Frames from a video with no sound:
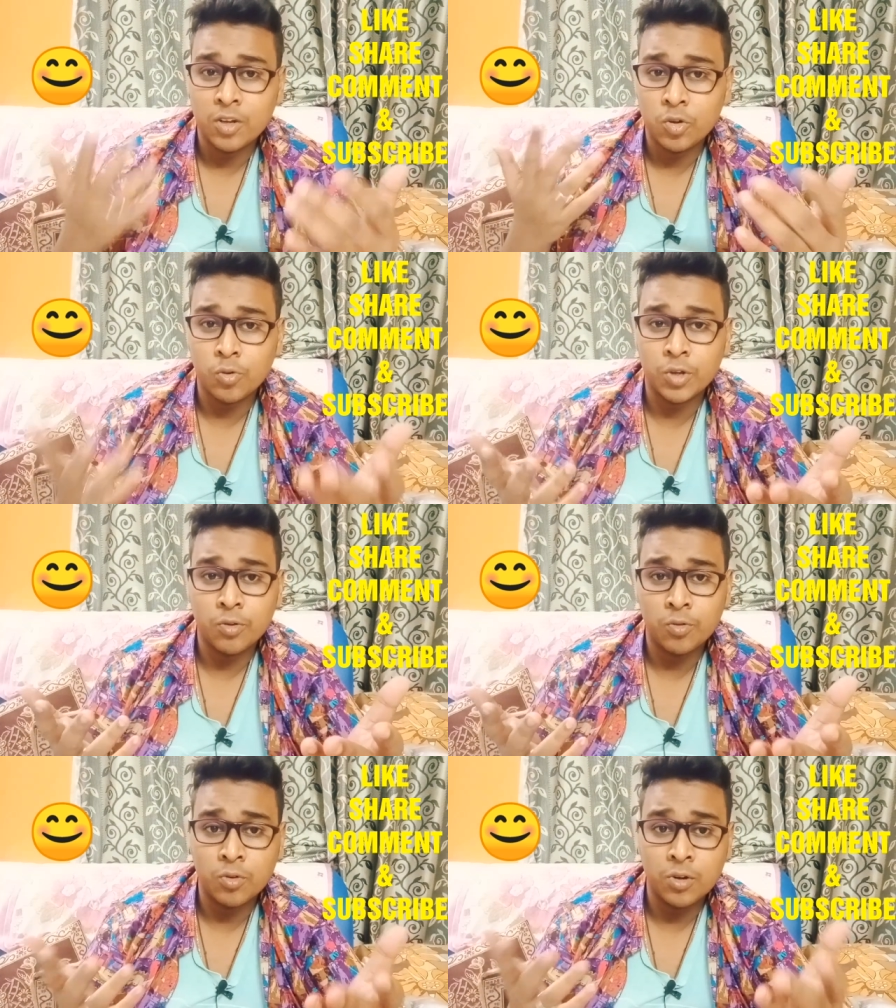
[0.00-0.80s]

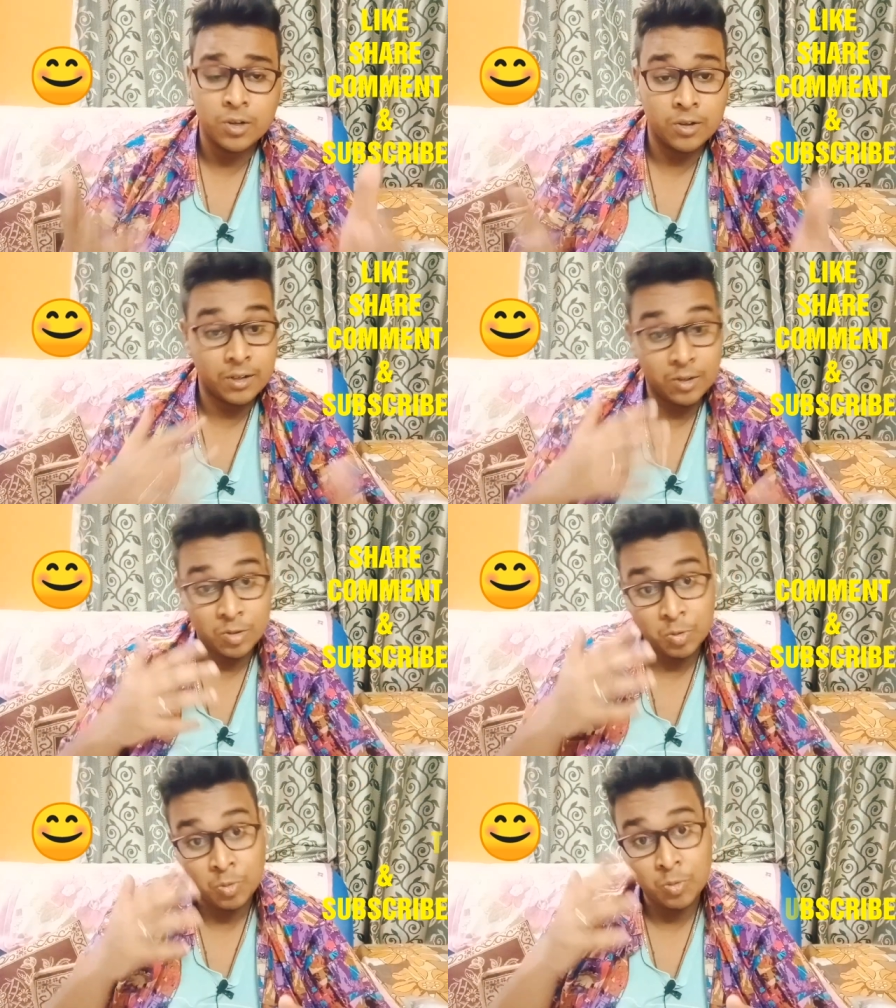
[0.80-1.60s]
Tokyo Ghoul,
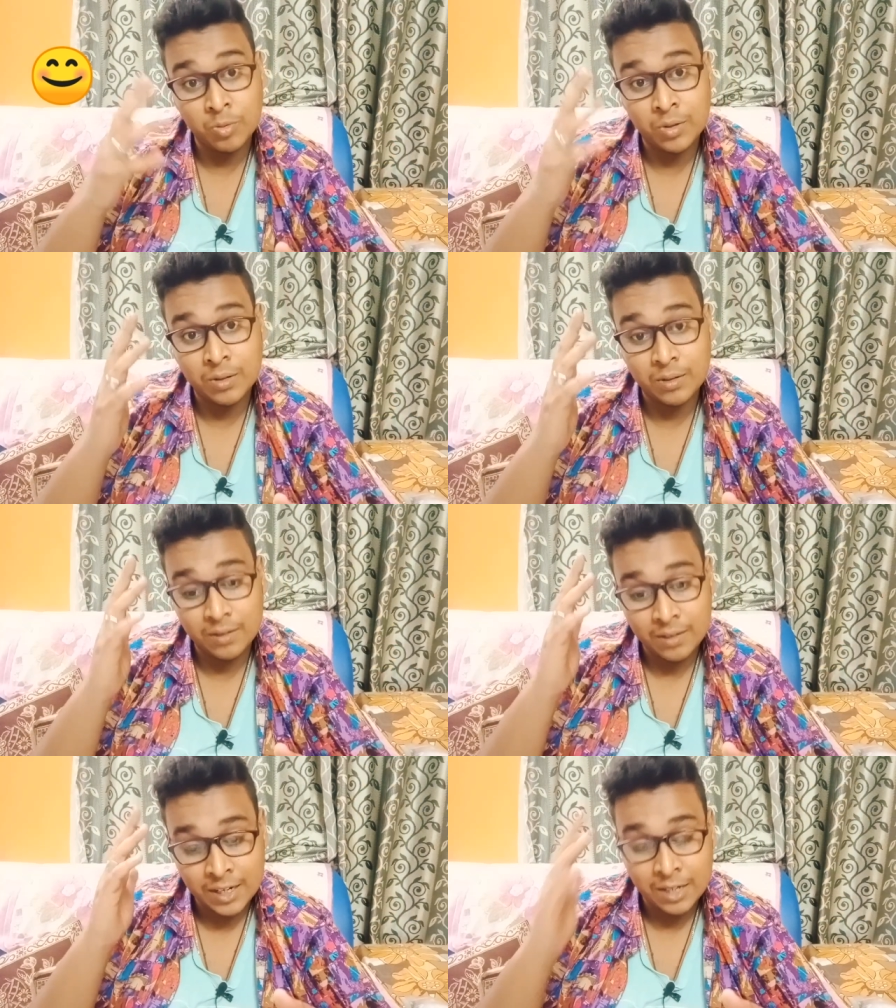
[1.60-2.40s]
do
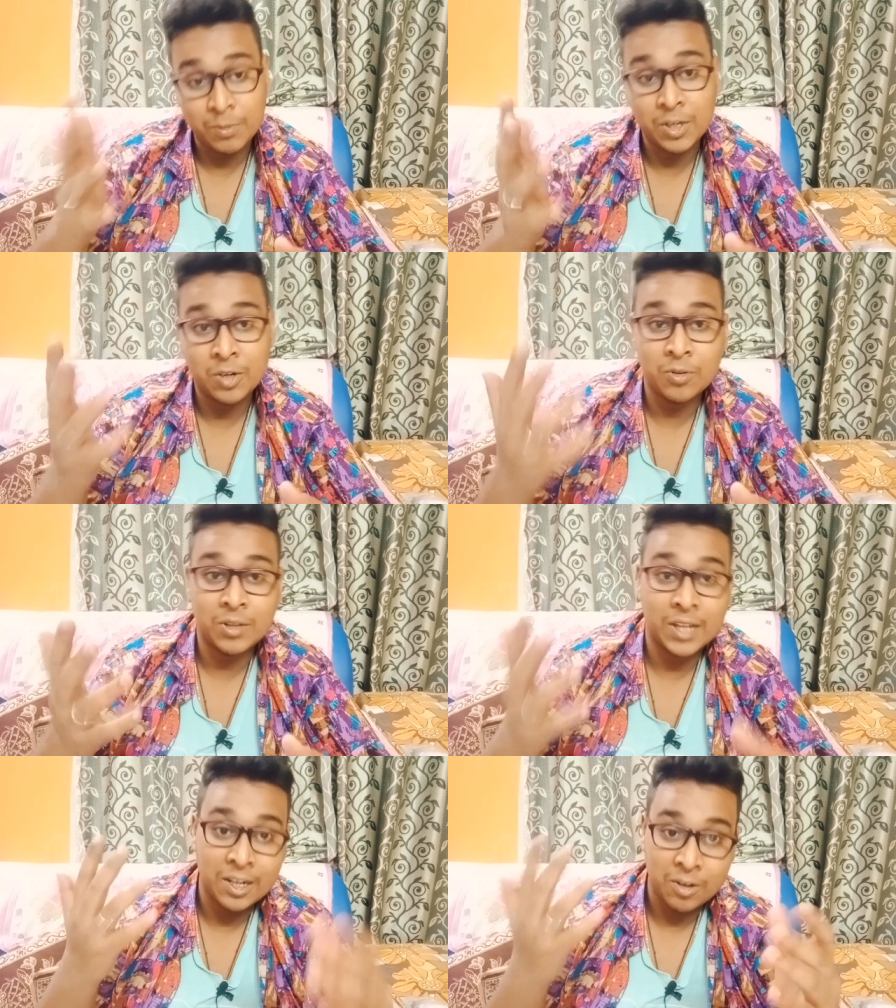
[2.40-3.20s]
let me know
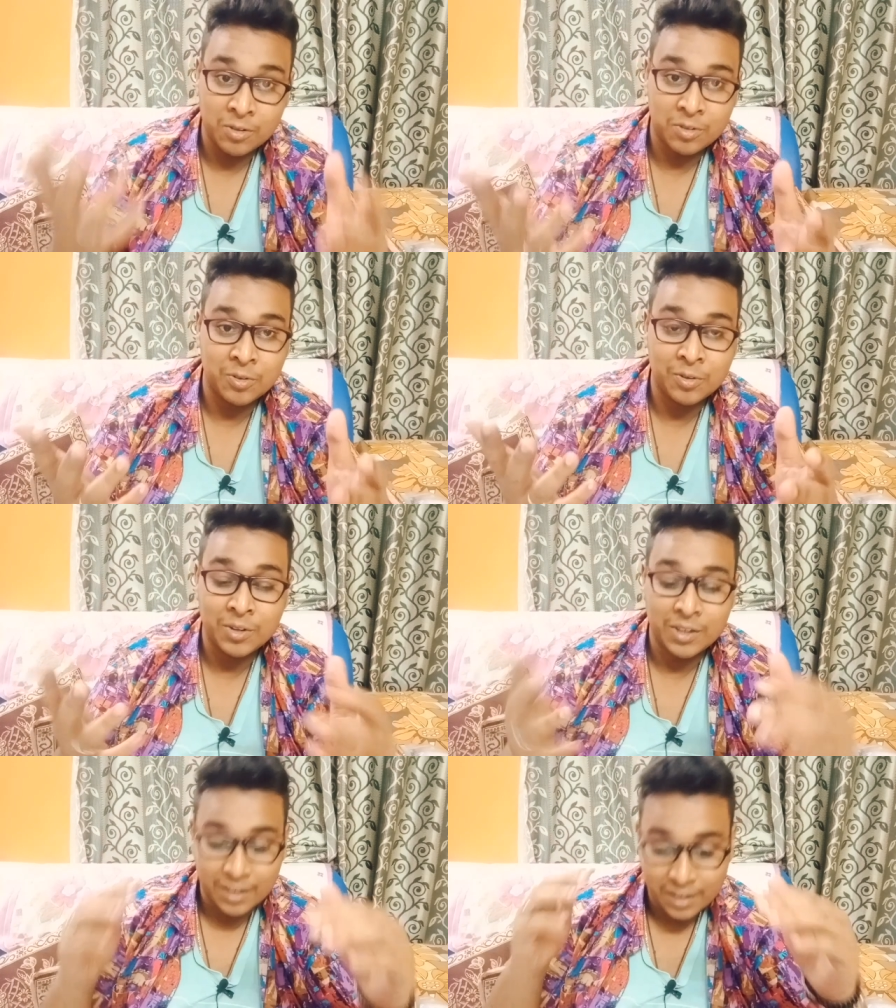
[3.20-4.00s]
that also
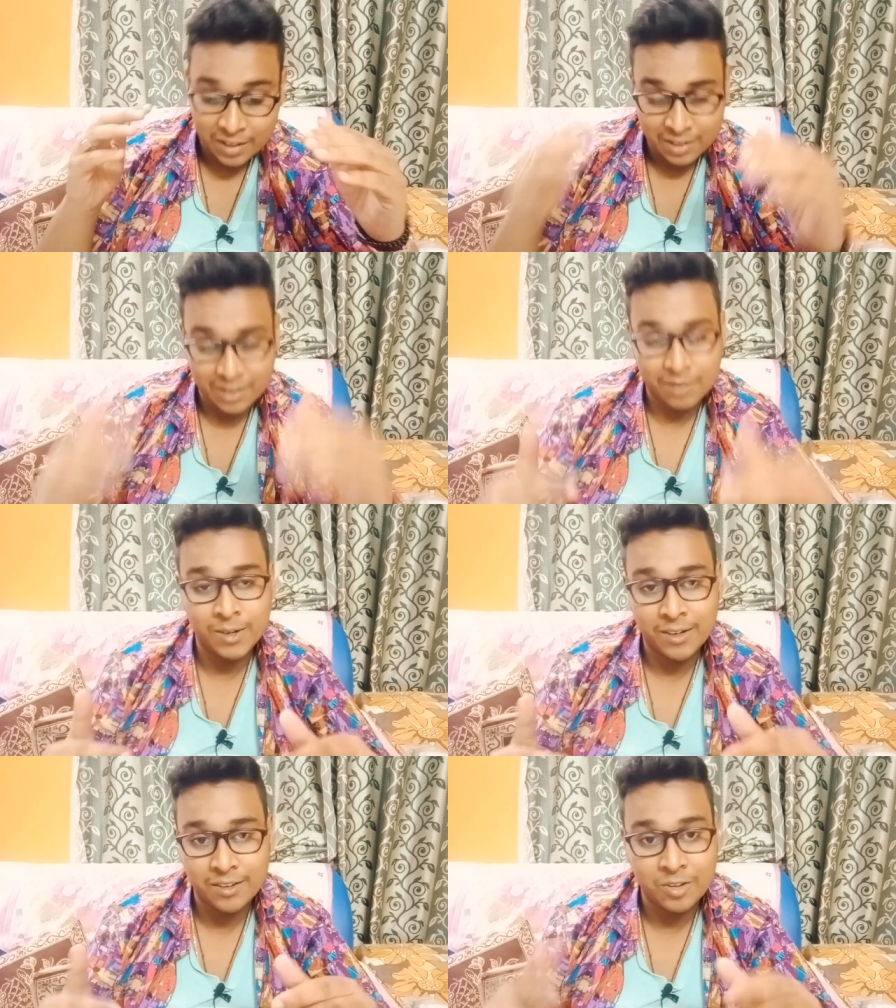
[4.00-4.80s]
in the
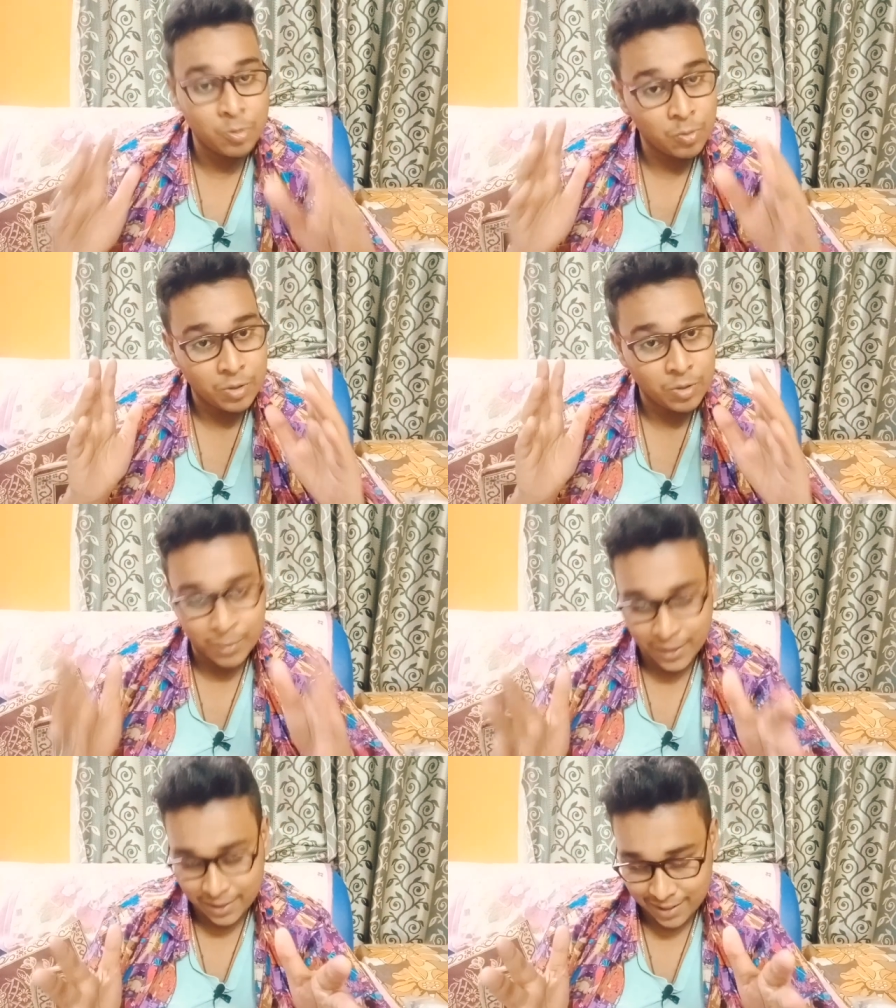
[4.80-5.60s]
comments. Do
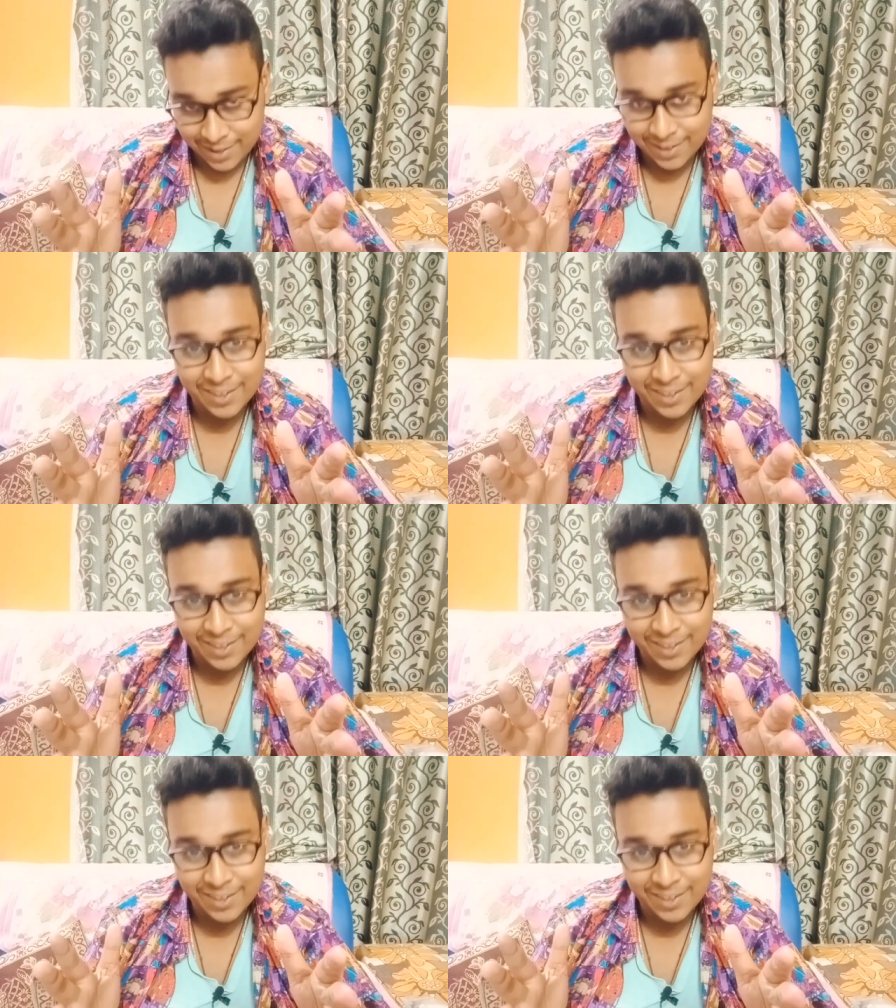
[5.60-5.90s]
comment.